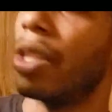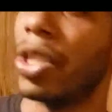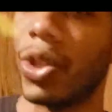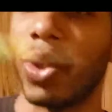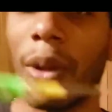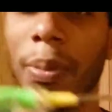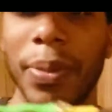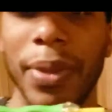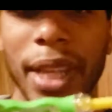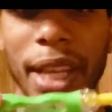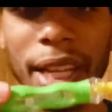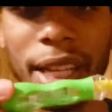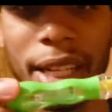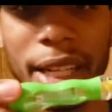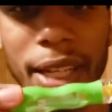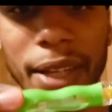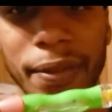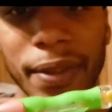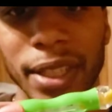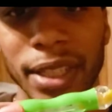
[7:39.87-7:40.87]
So I'm
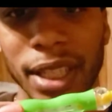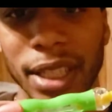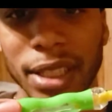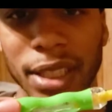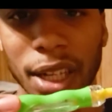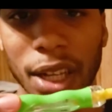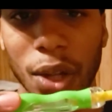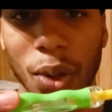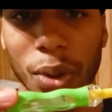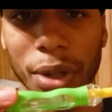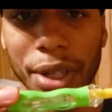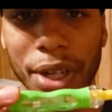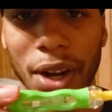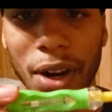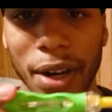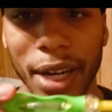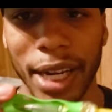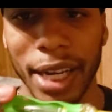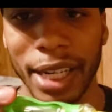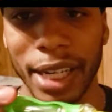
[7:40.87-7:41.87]
thinking if this isn't glow in
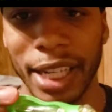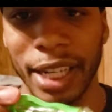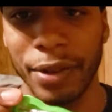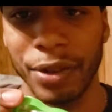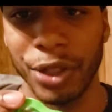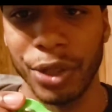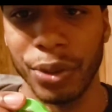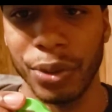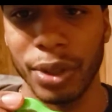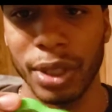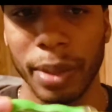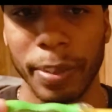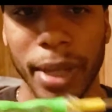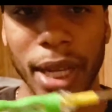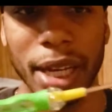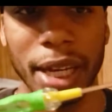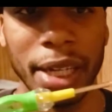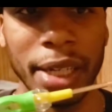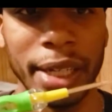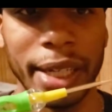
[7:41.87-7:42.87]
the dark, it gives you some
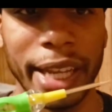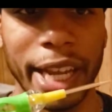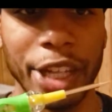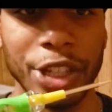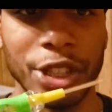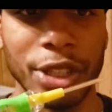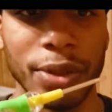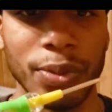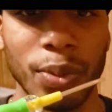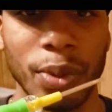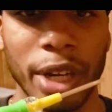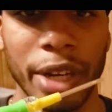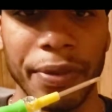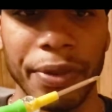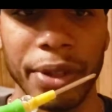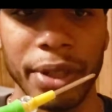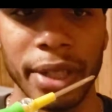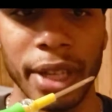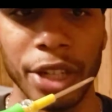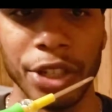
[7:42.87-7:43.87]
kind of indication
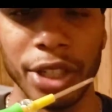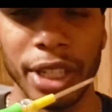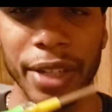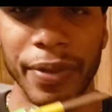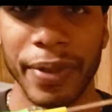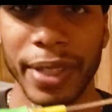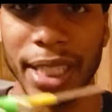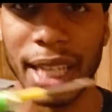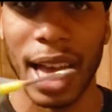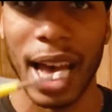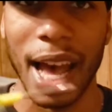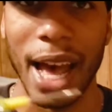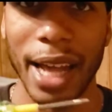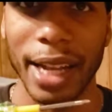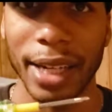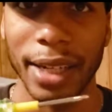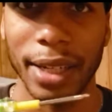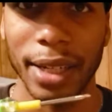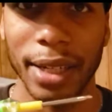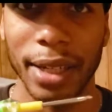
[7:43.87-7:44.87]
whatever you're touching, if it's
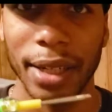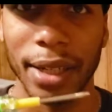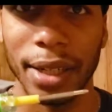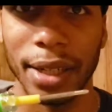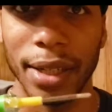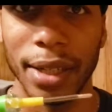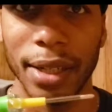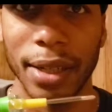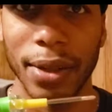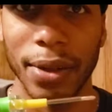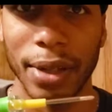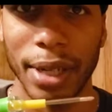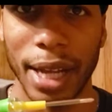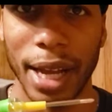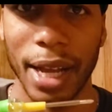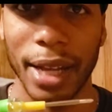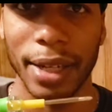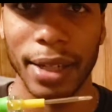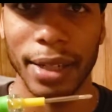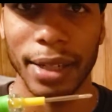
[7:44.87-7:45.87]
hot or
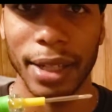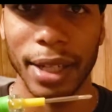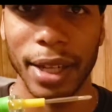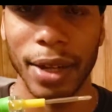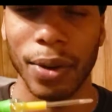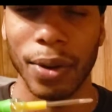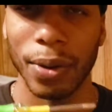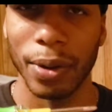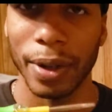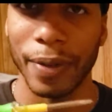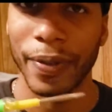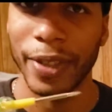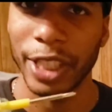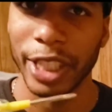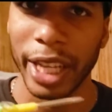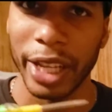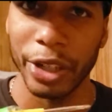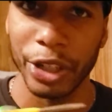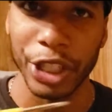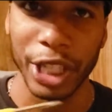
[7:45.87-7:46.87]
not, or if
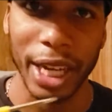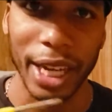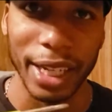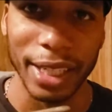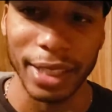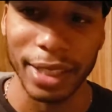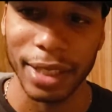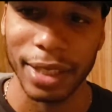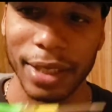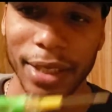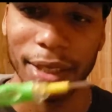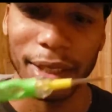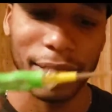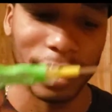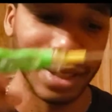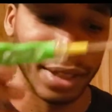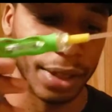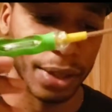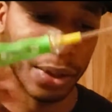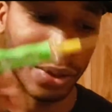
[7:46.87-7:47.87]
it's energized.
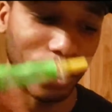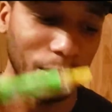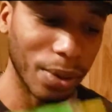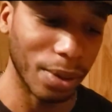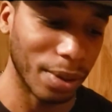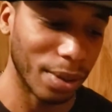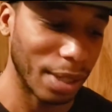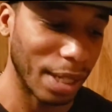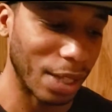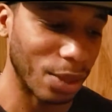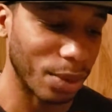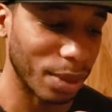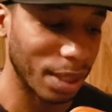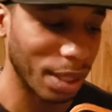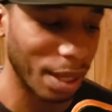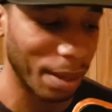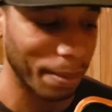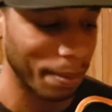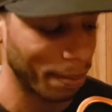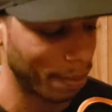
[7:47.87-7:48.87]
Cool. That's
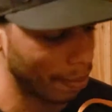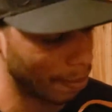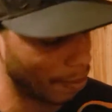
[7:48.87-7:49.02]
what's up.